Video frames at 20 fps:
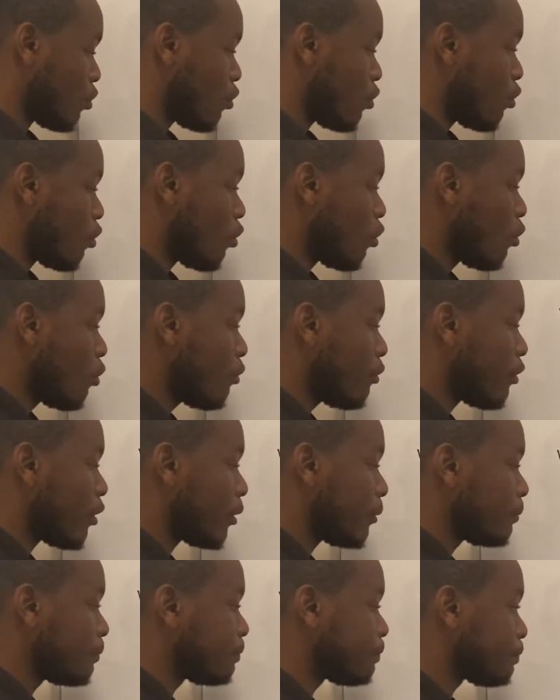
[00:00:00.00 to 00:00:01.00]
over,
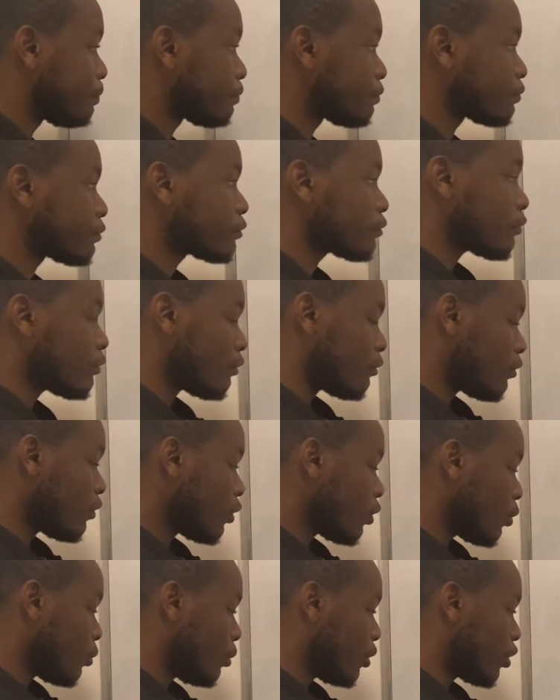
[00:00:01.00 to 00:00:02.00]

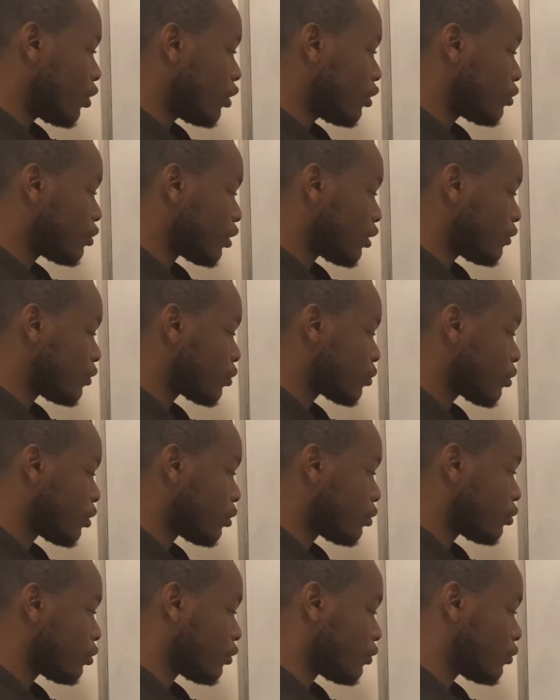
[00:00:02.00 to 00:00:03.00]
we're going to have square
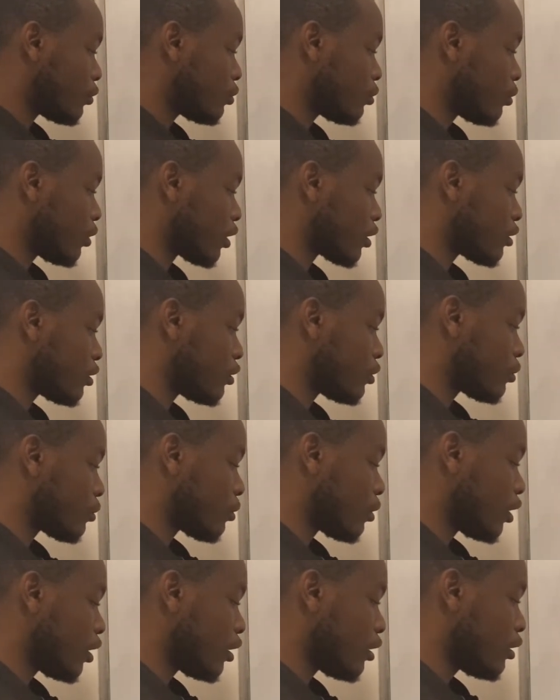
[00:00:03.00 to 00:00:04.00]
root of 2x
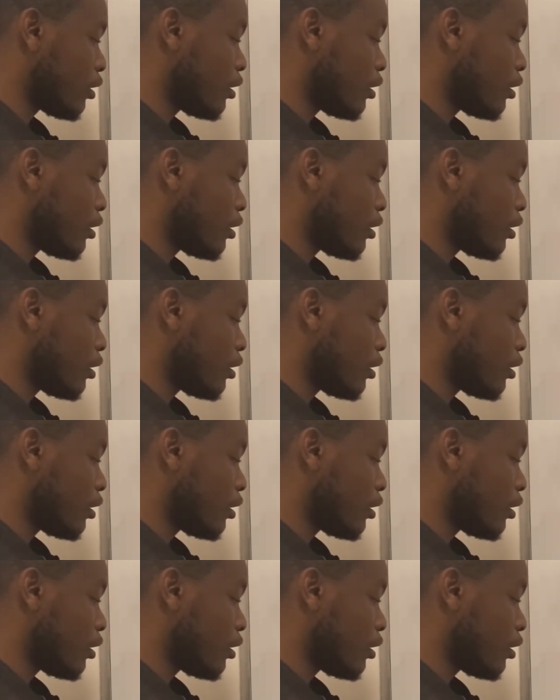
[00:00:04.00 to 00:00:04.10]
squared